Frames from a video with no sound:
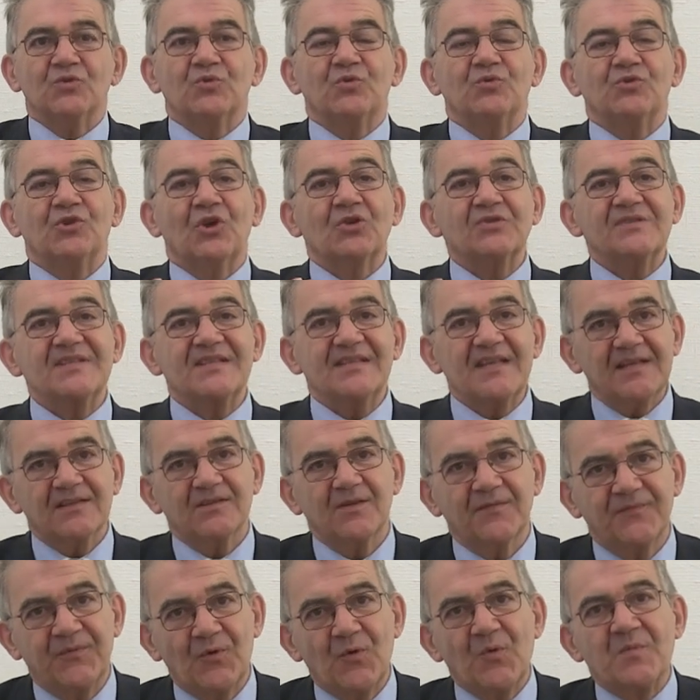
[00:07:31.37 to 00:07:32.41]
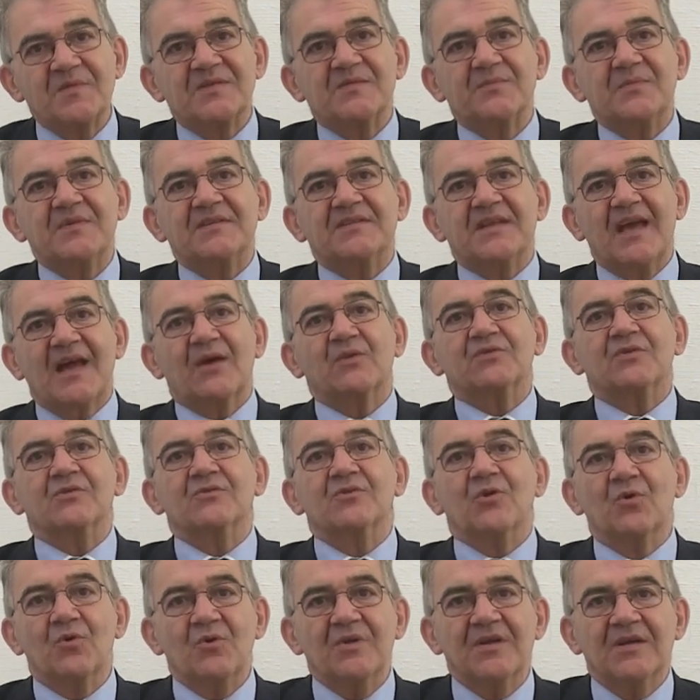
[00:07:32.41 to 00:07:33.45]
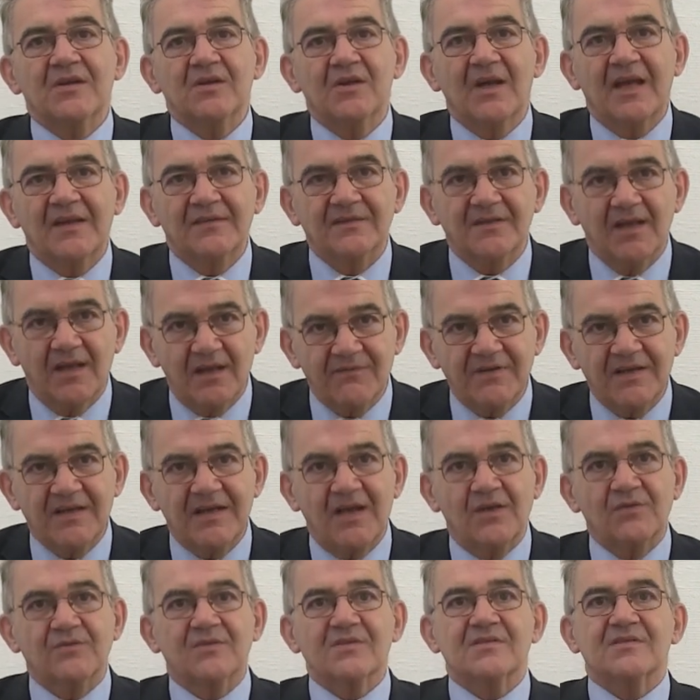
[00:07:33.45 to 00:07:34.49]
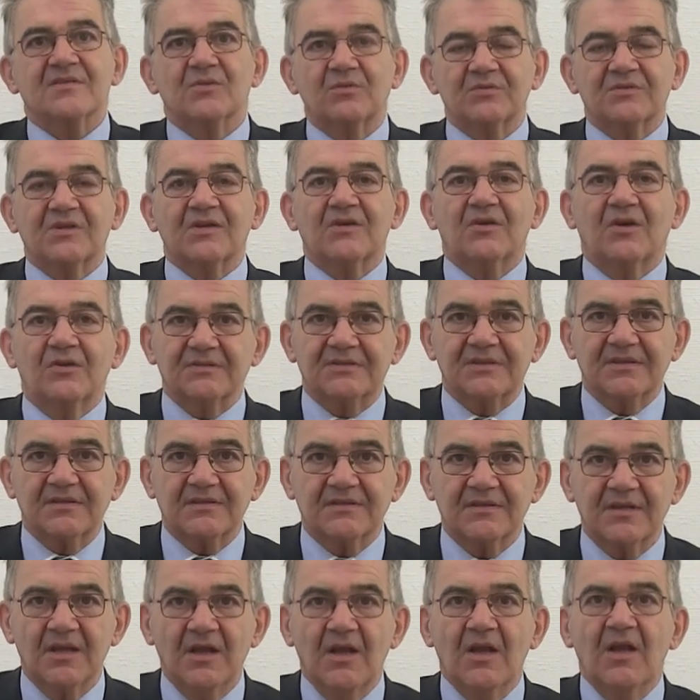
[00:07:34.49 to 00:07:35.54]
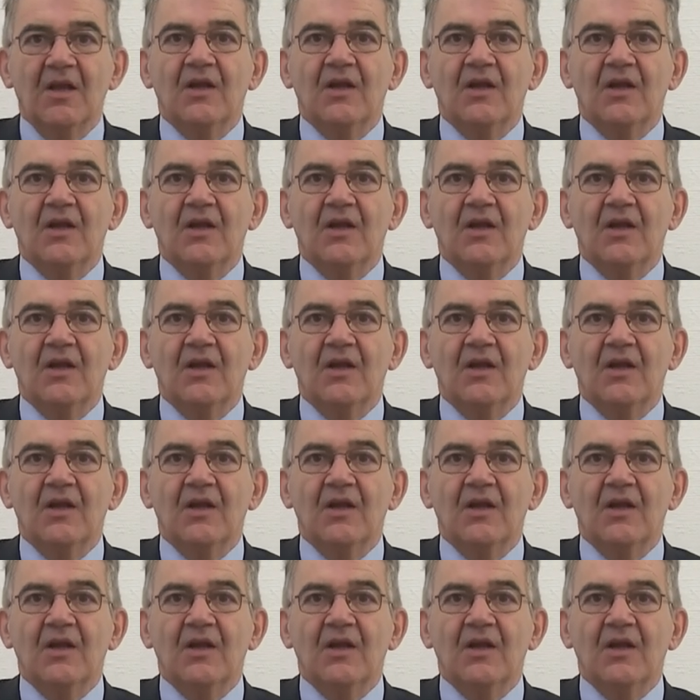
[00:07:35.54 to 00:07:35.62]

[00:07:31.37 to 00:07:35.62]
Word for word: Do not sign the forms without knowing and having understood the content.